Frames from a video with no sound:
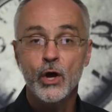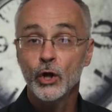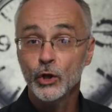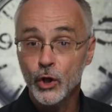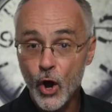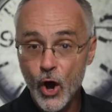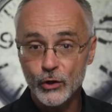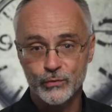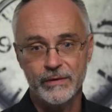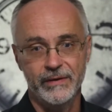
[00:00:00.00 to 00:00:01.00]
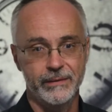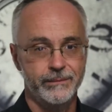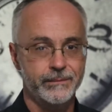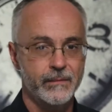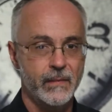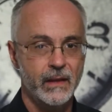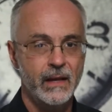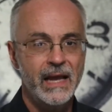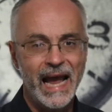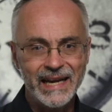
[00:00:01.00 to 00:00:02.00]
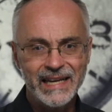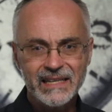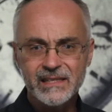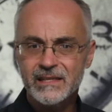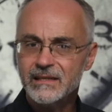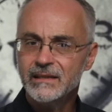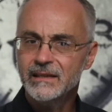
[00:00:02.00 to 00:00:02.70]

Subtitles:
law-driven, and is,